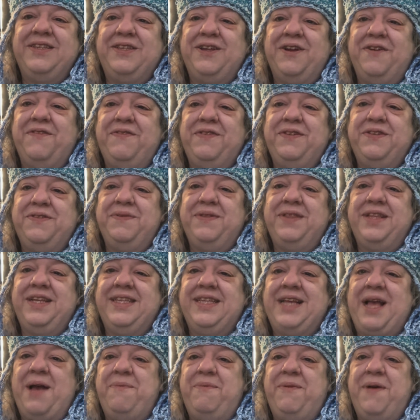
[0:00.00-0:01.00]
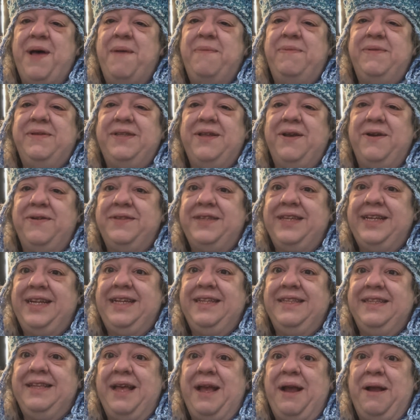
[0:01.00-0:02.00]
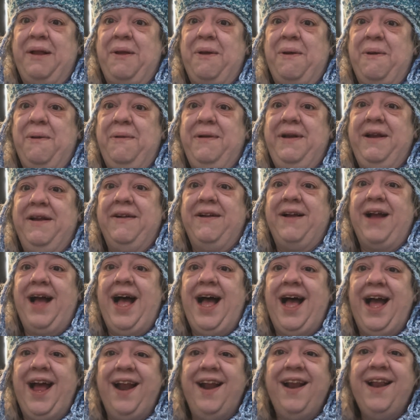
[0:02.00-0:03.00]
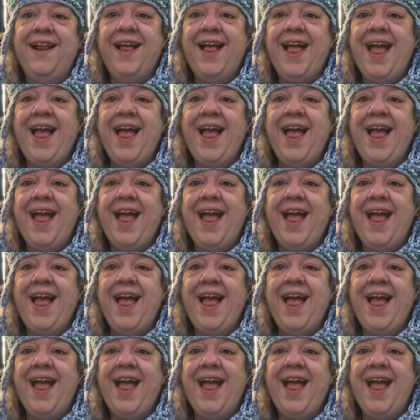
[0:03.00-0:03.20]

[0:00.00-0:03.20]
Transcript: surface with these couple episodes. And he's like, oh dear God.